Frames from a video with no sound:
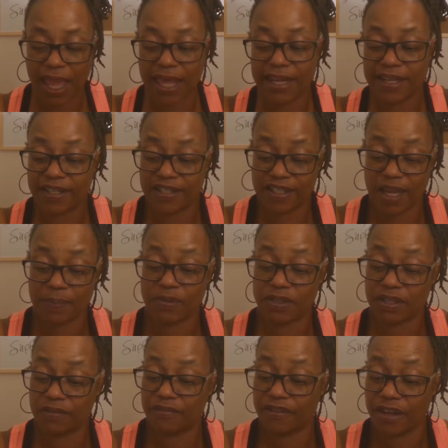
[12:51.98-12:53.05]
It accepts
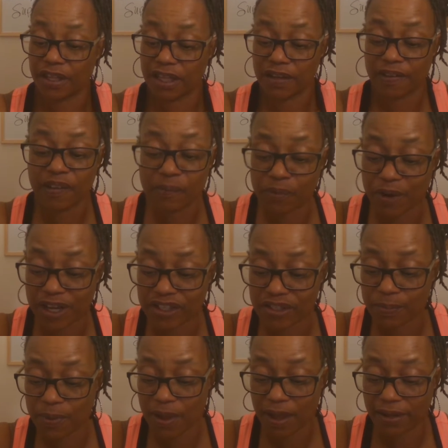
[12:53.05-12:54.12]
the feeling impressed
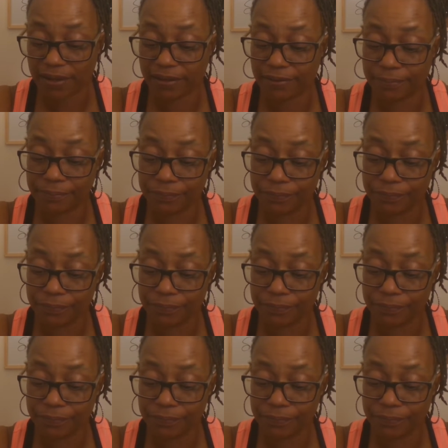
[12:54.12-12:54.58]
upon it,